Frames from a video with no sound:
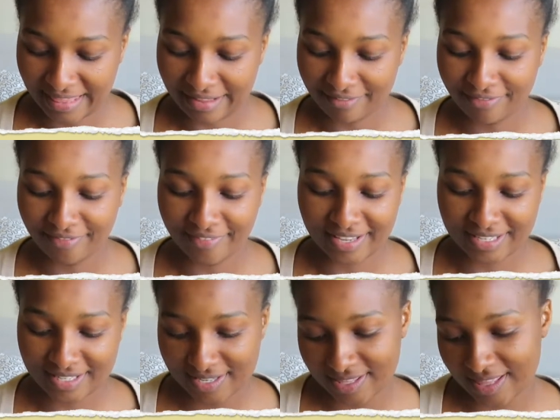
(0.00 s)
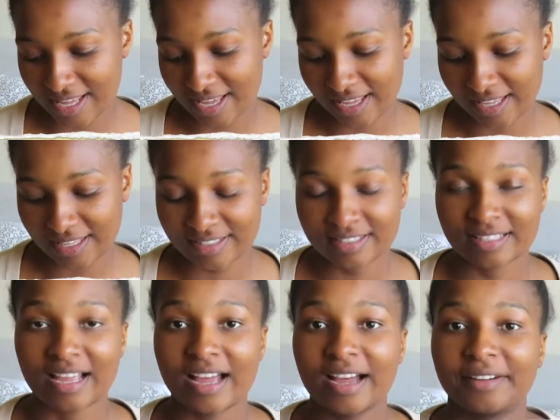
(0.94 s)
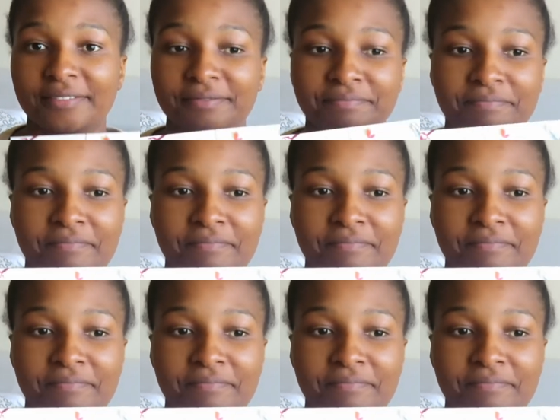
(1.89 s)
the first thing is a